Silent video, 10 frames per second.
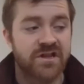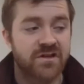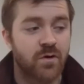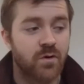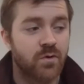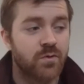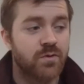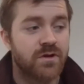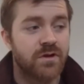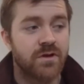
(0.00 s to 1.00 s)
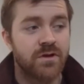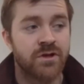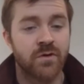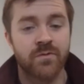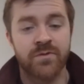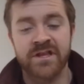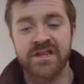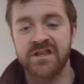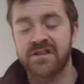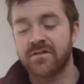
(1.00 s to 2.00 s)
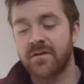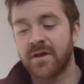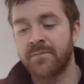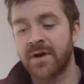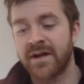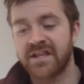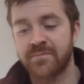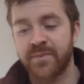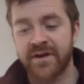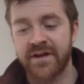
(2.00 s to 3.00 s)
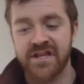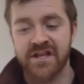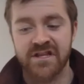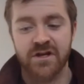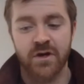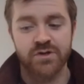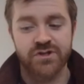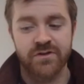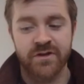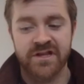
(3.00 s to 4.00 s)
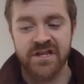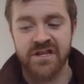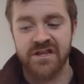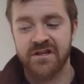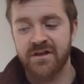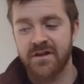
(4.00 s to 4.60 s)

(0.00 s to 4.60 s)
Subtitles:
So, this is, in my experience as a coach, this is